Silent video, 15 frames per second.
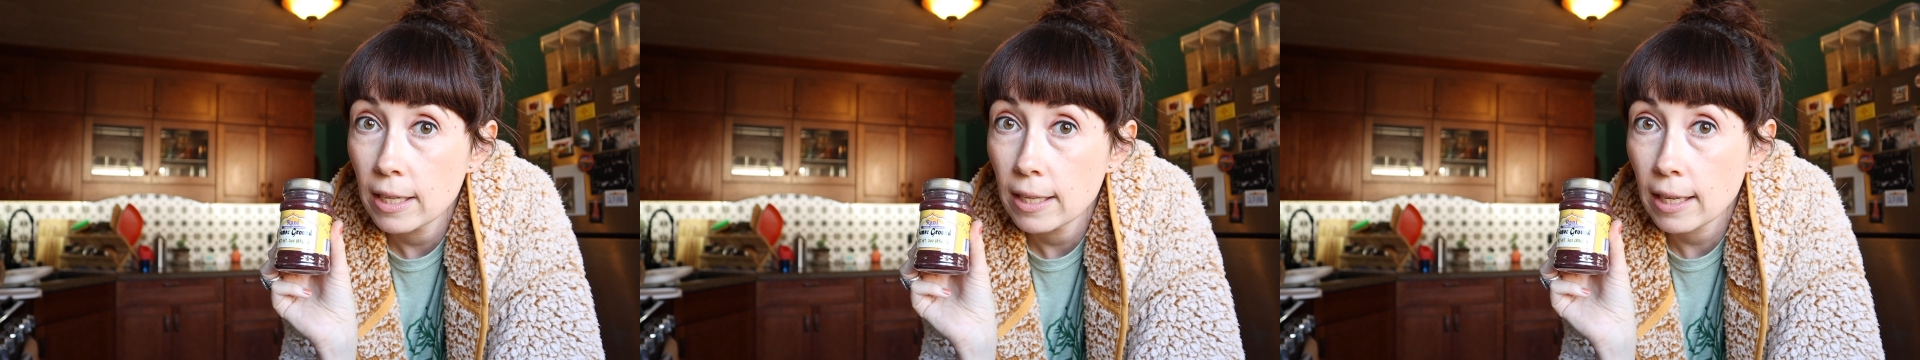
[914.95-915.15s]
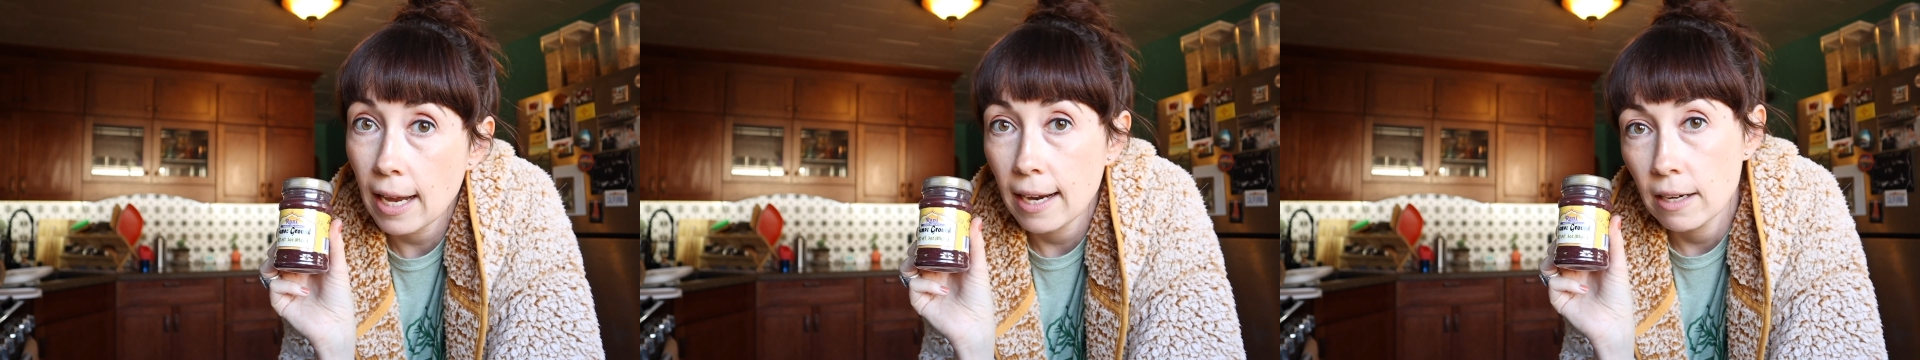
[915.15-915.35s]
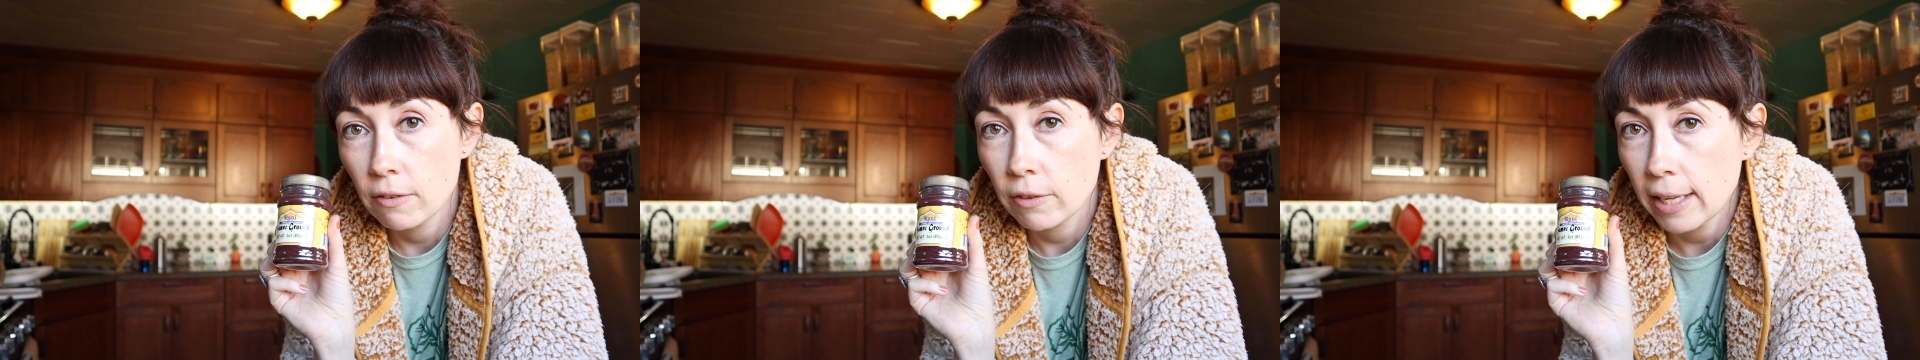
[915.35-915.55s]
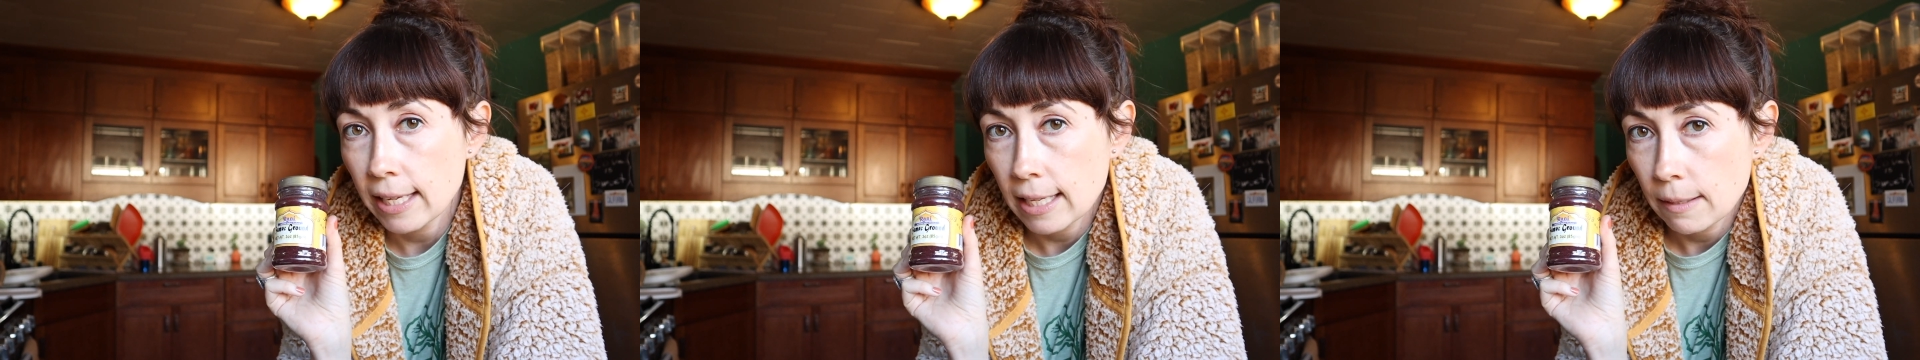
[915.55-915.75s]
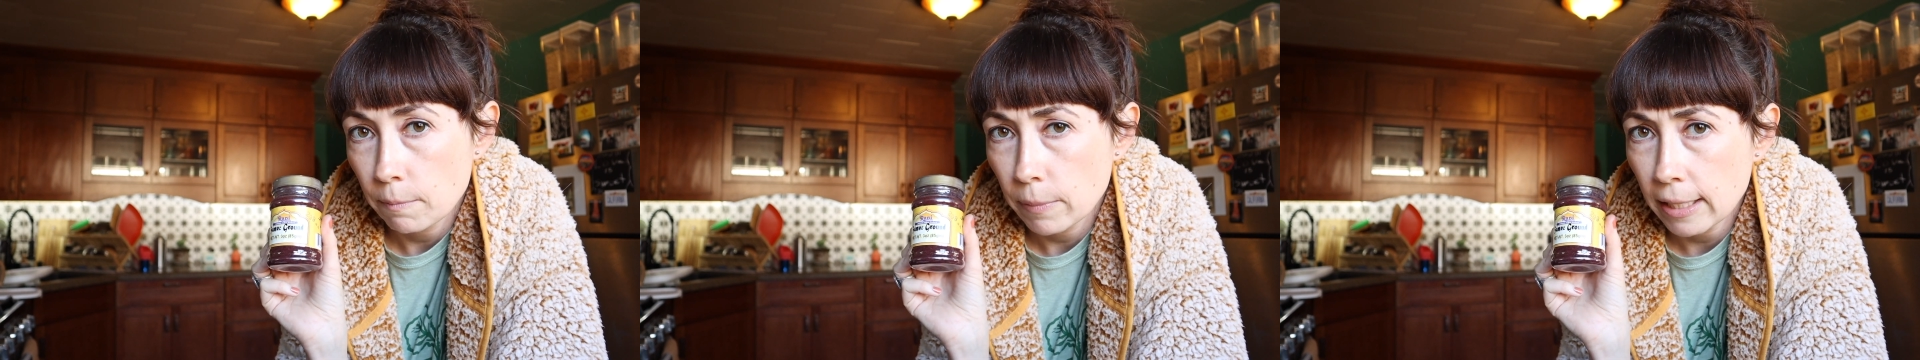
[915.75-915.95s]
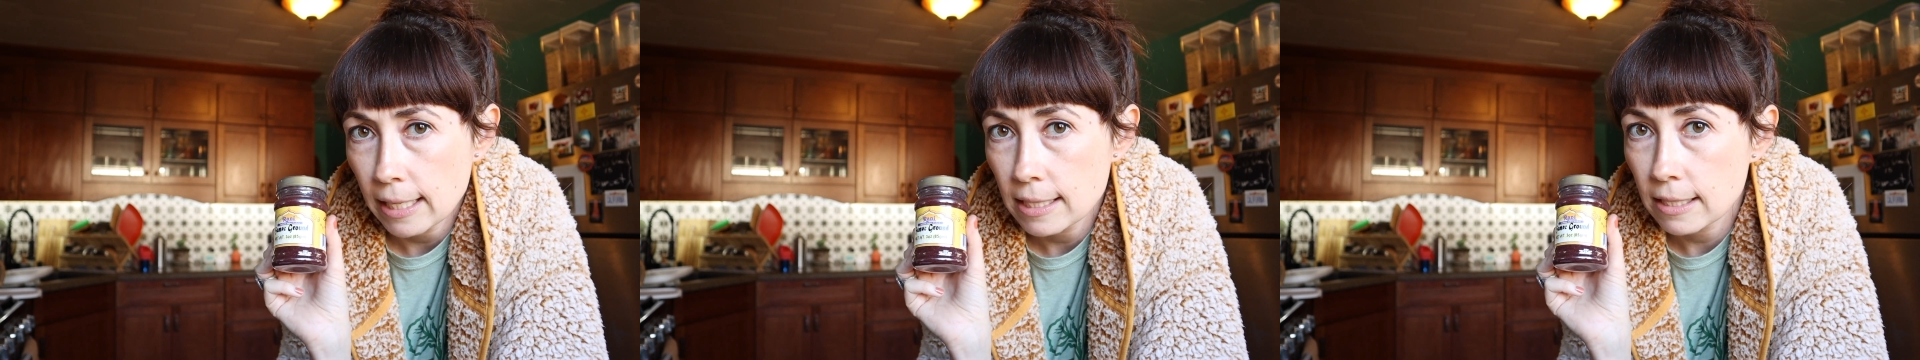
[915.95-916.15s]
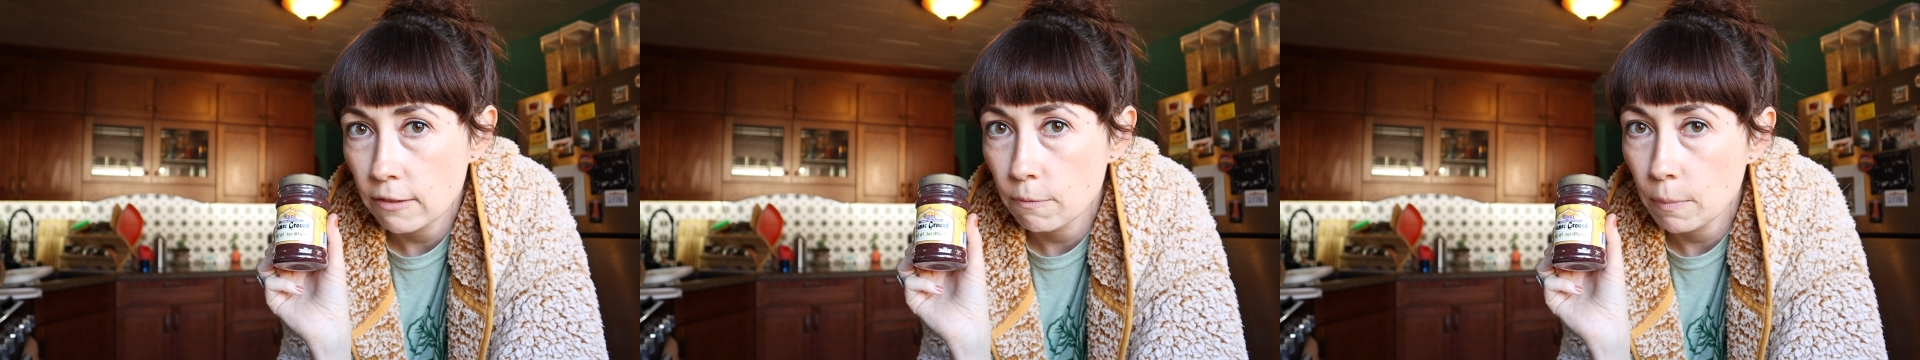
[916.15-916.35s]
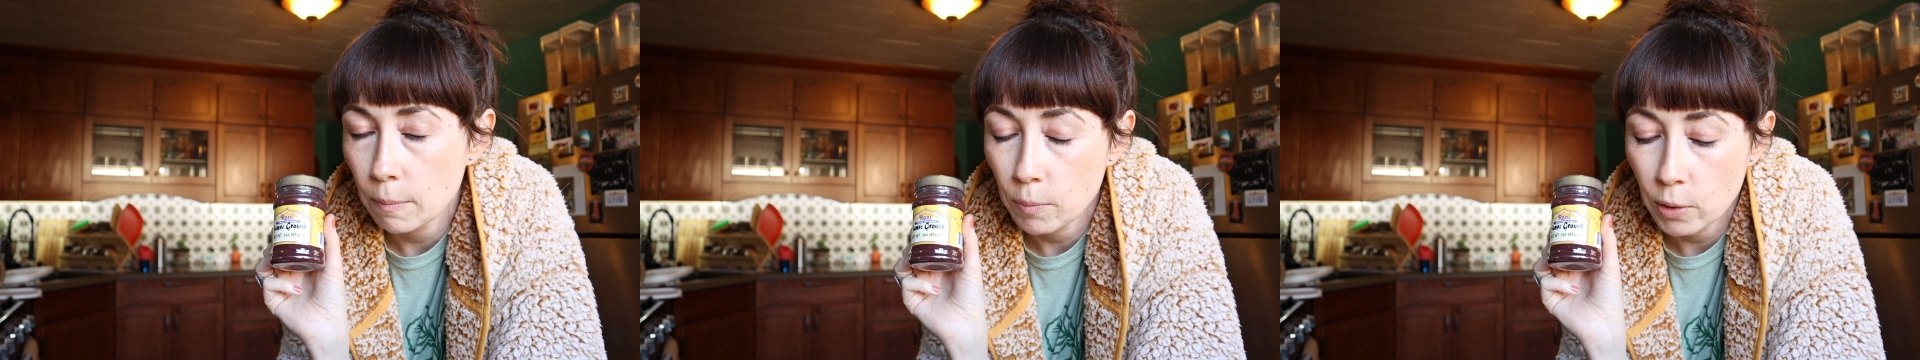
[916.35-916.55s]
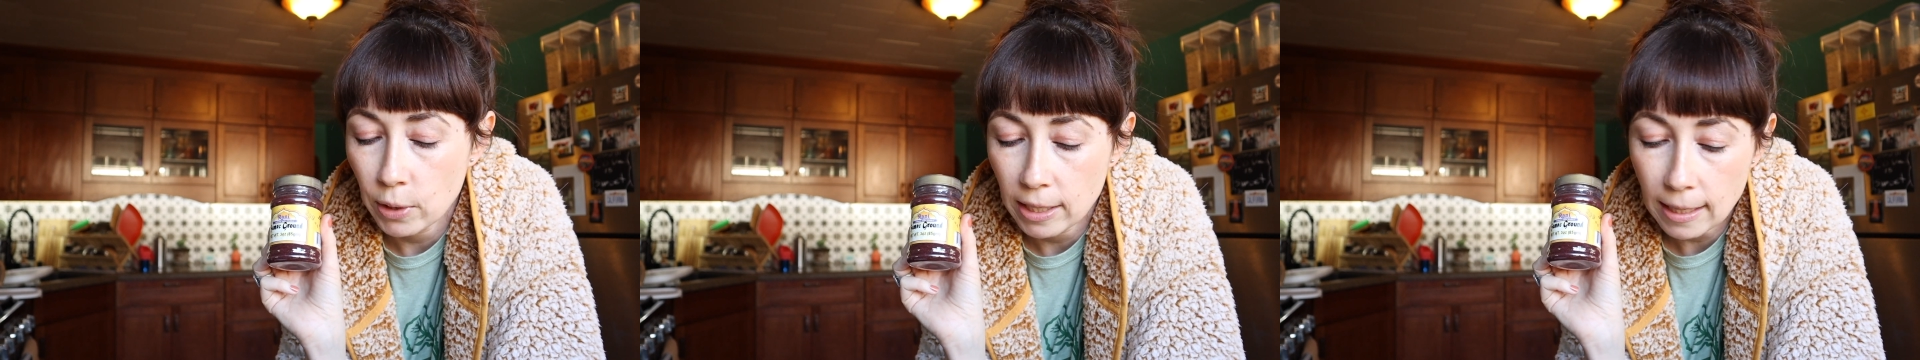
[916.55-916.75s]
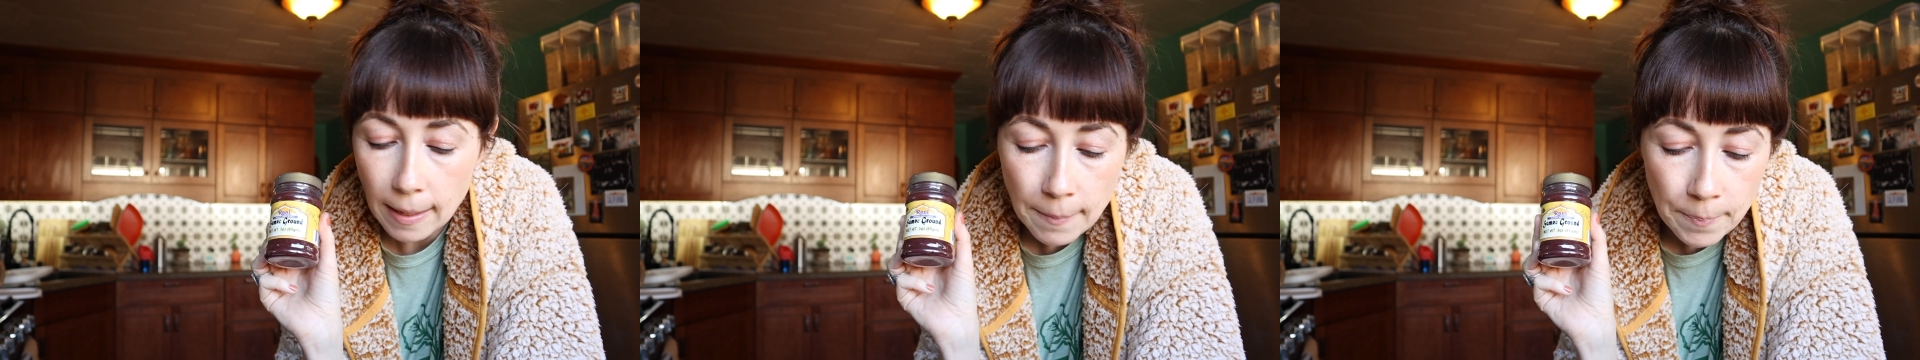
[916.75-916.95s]
it kind of like in place of
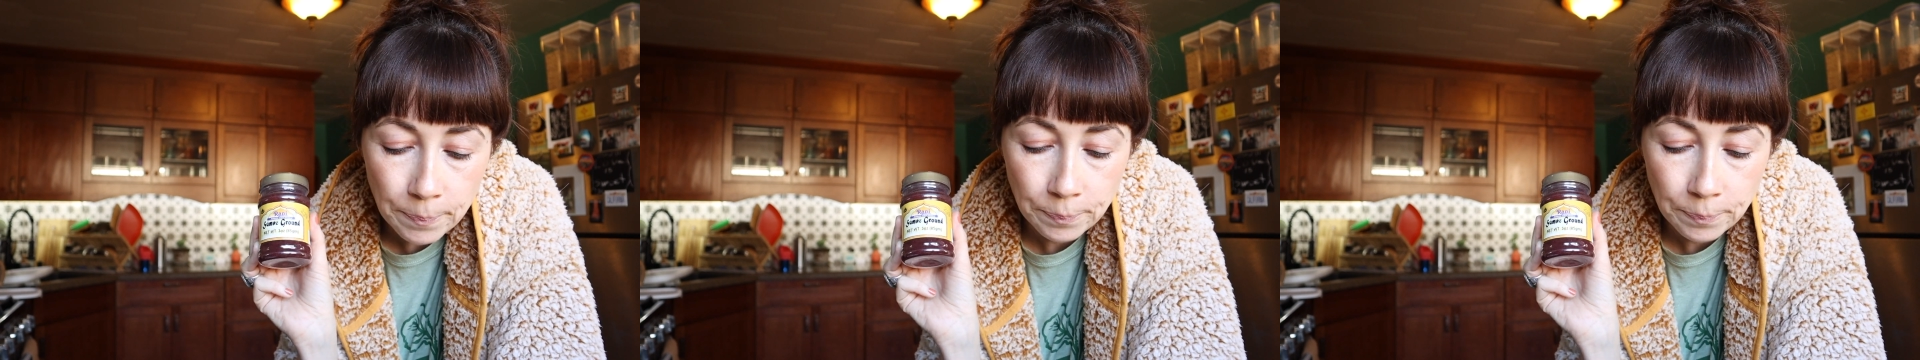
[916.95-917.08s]
paprika.